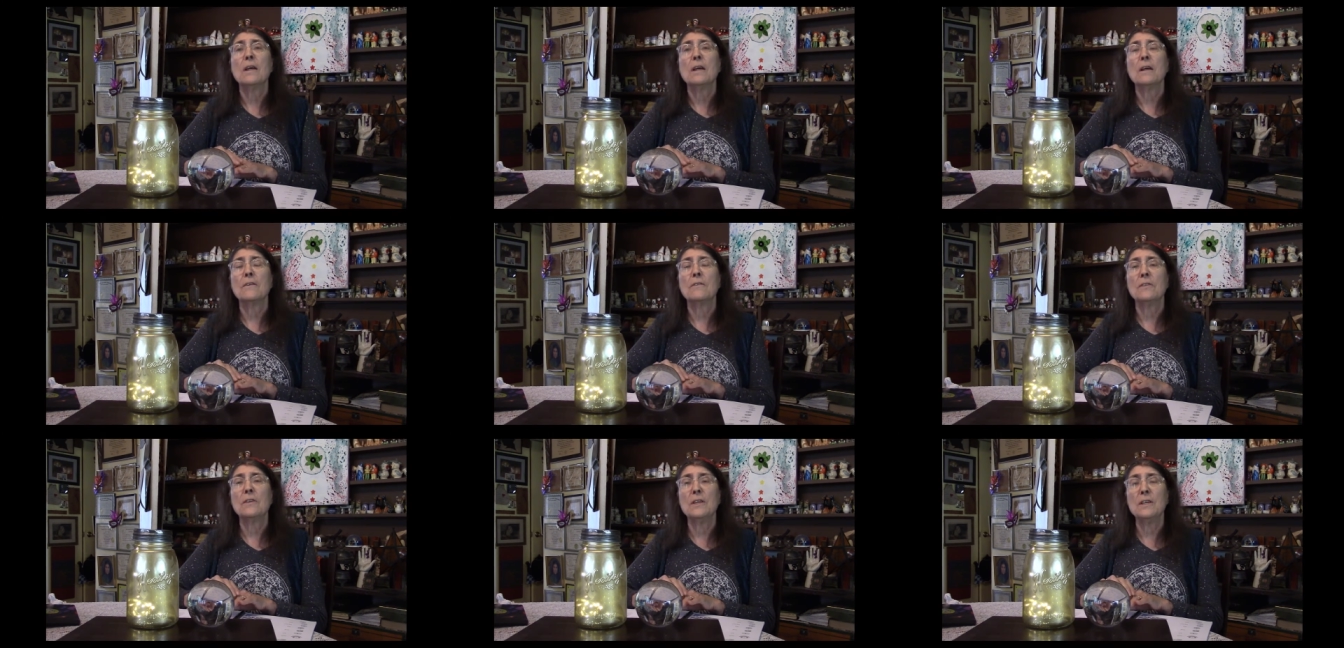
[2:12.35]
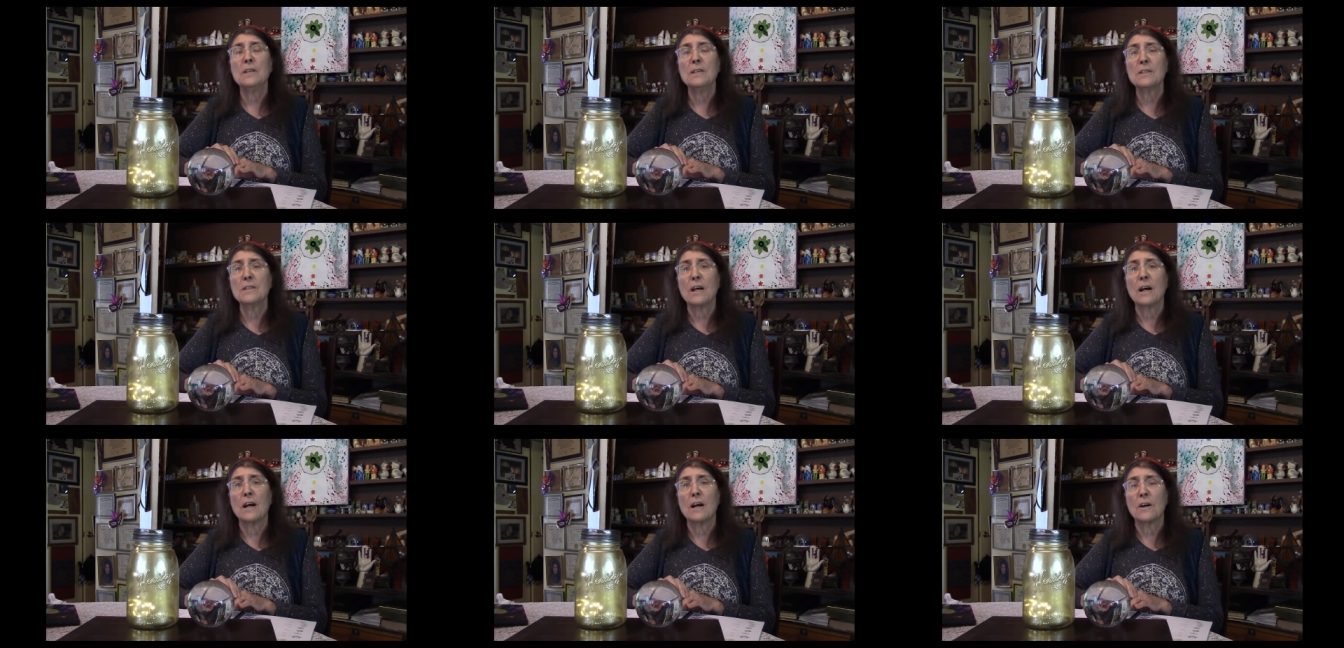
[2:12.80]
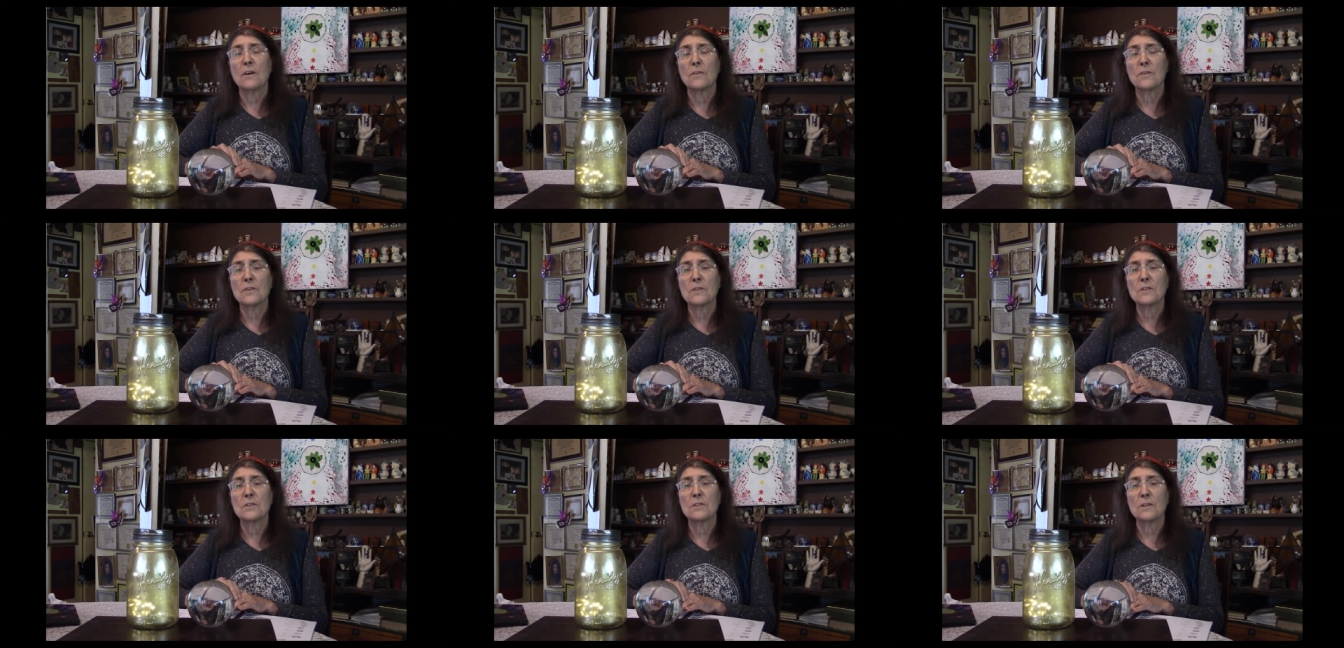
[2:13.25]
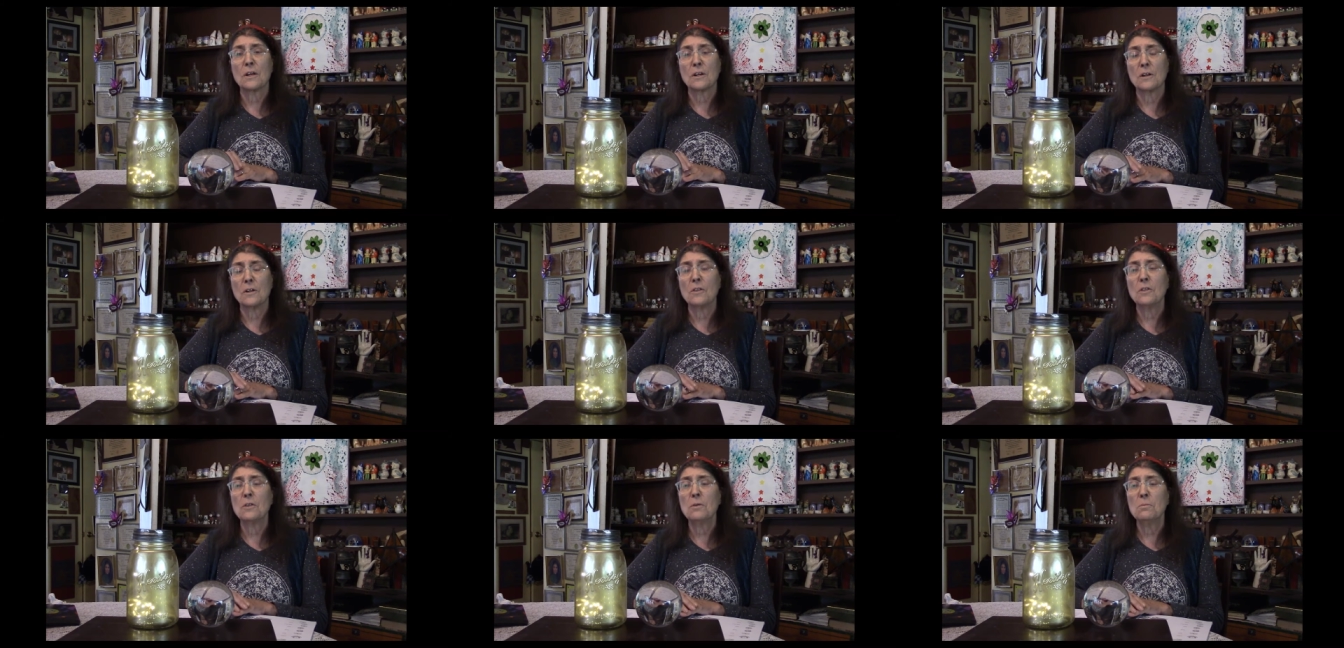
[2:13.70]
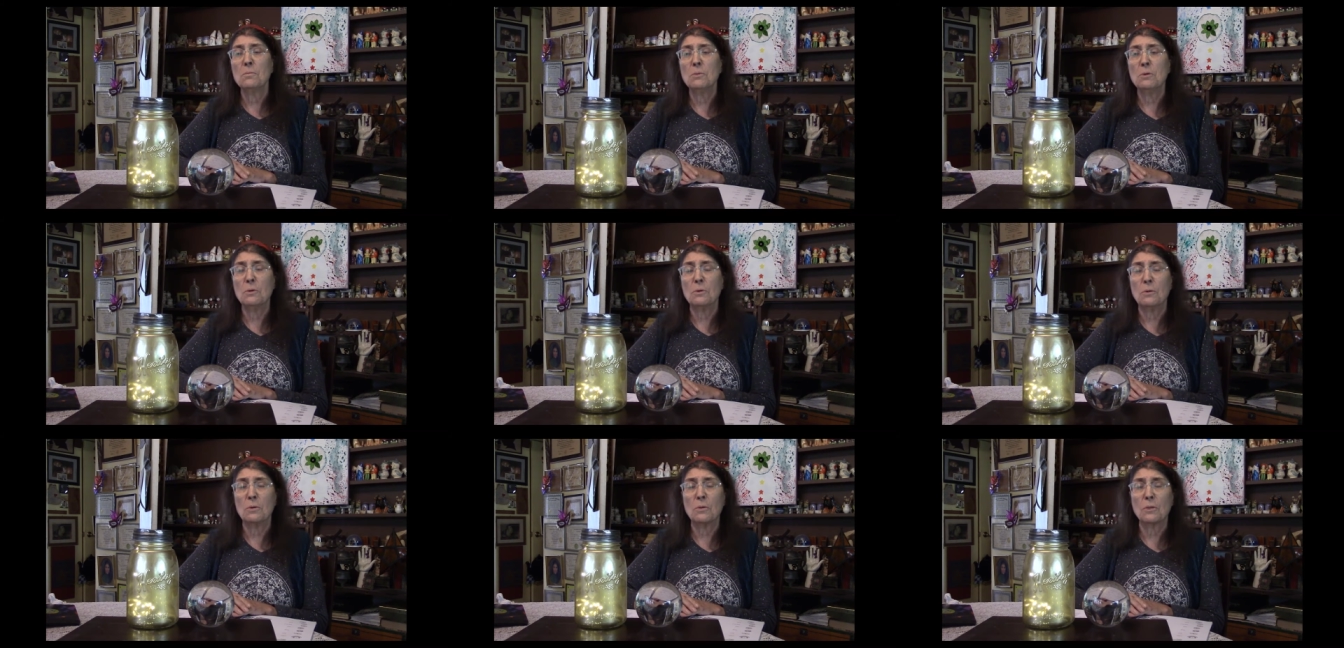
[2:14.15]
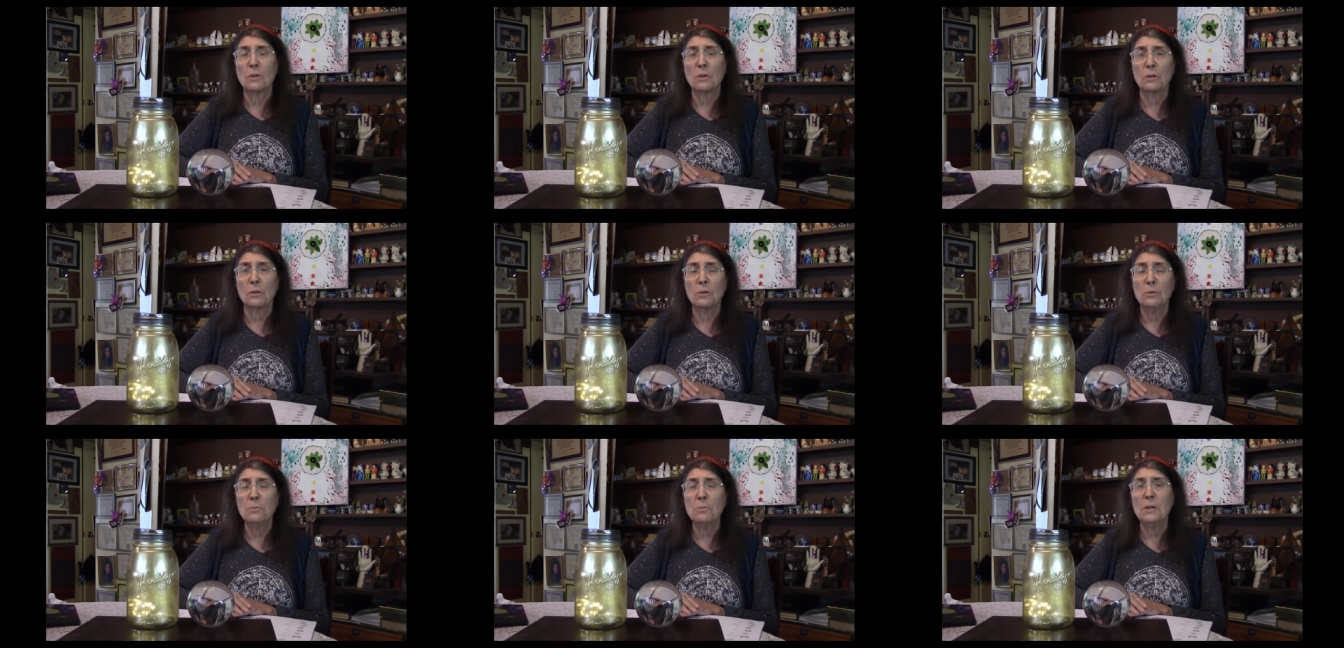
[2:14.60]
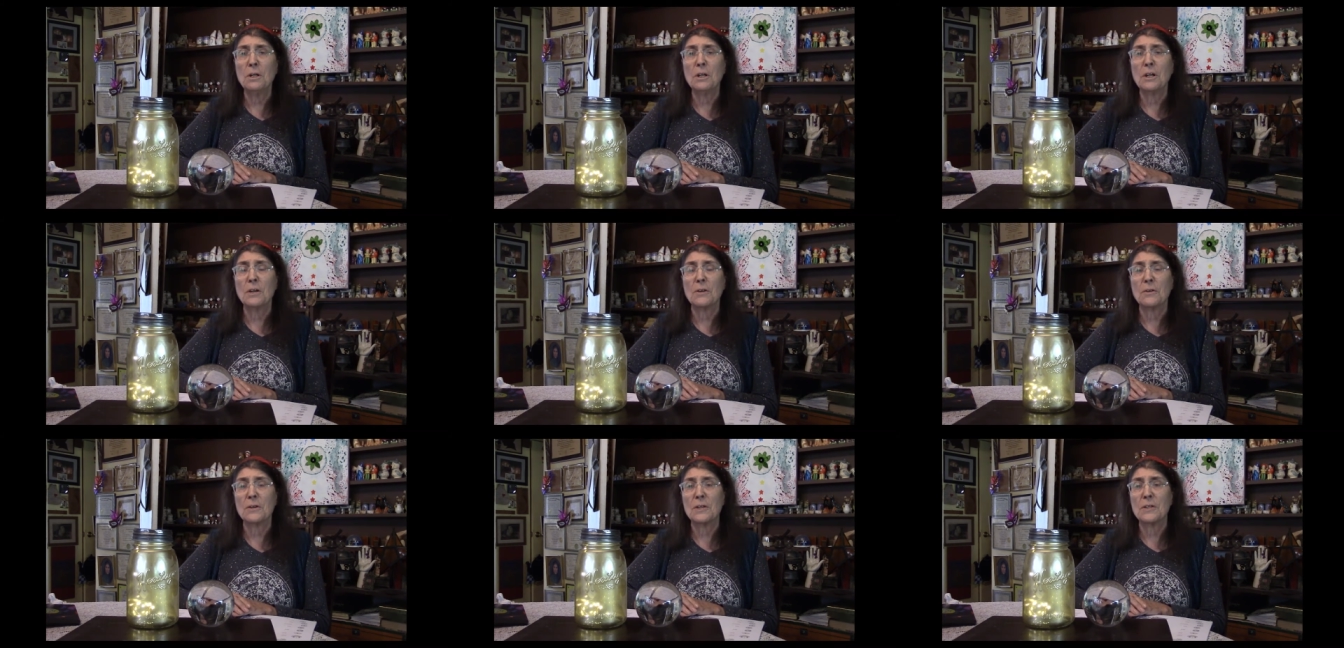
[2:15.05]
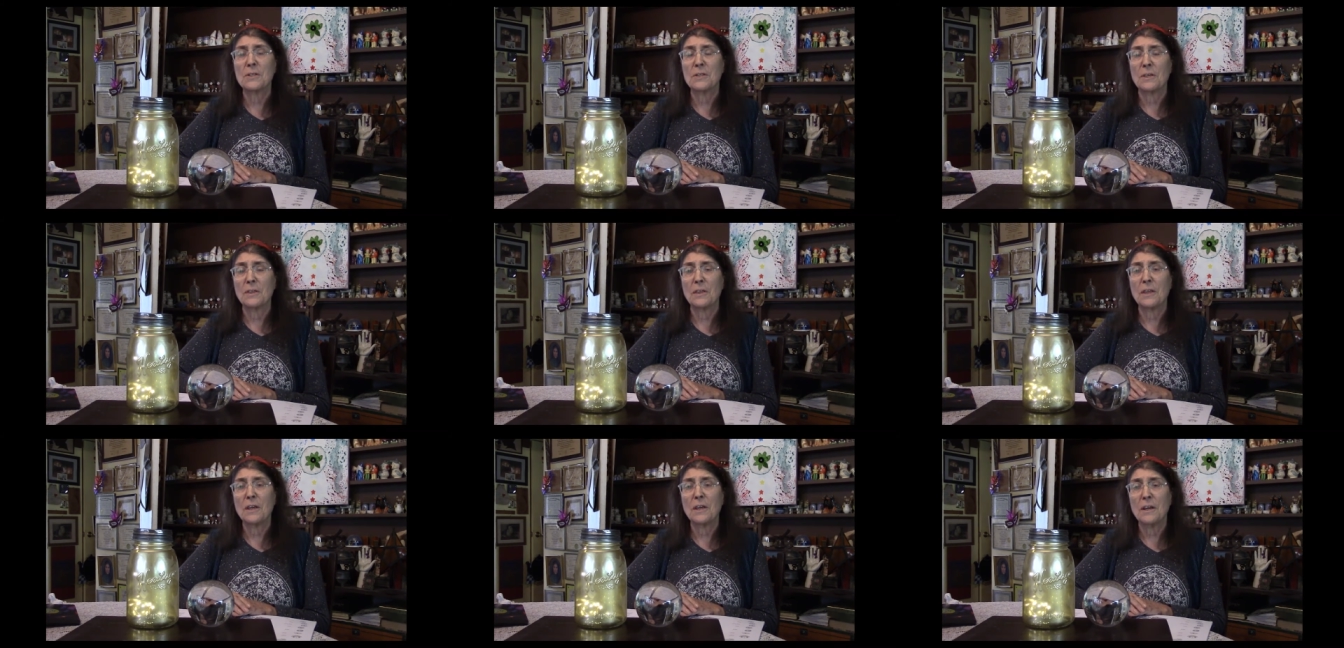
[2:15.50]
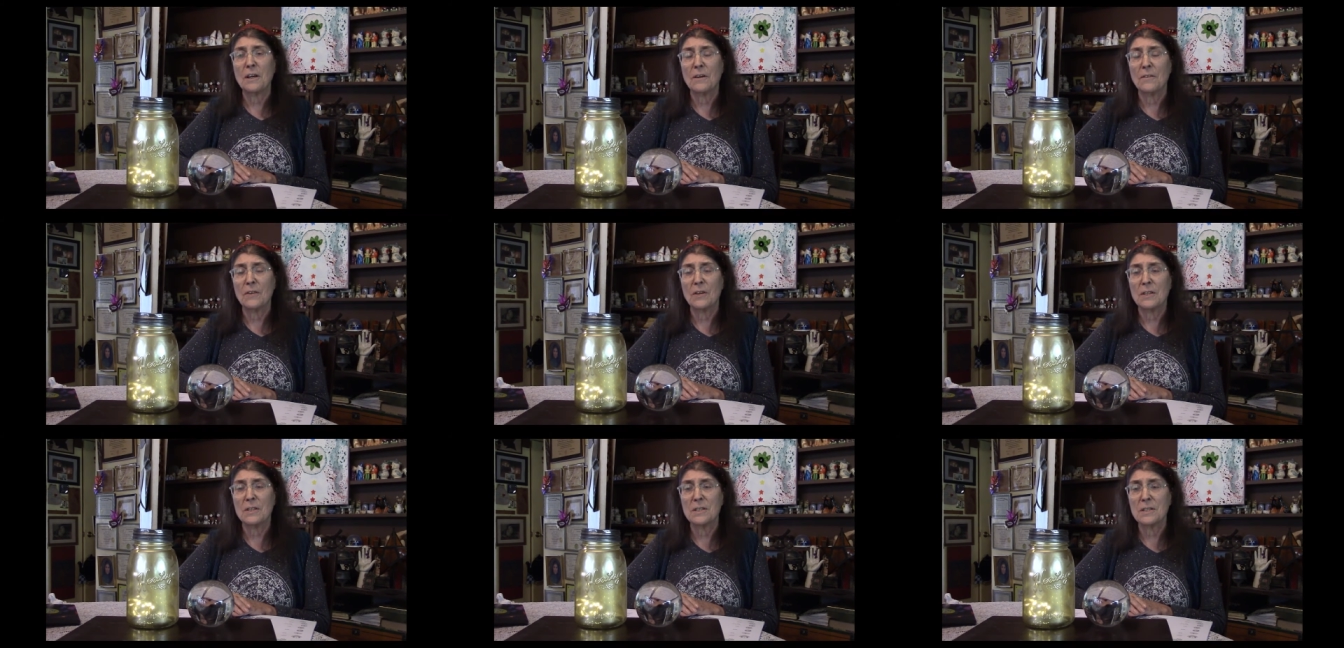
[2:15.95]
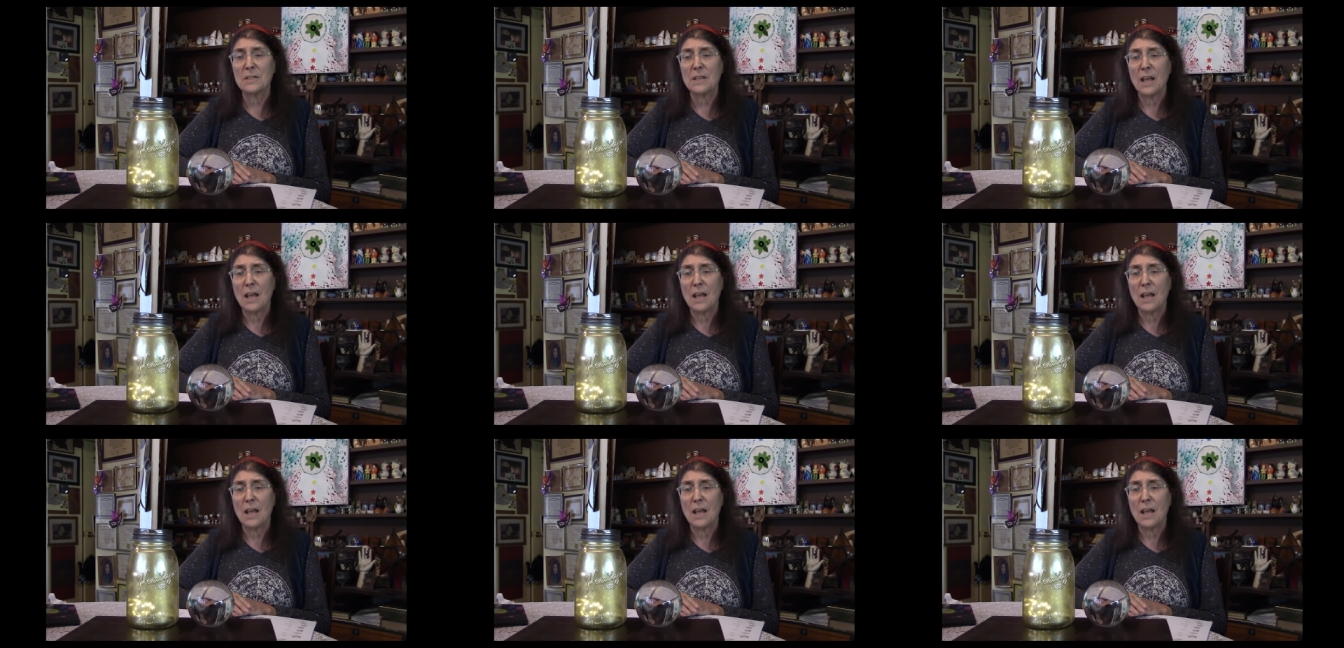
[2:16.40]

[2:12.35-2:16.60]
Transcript: And these are the sun and the moon, the luminaries in the heavens,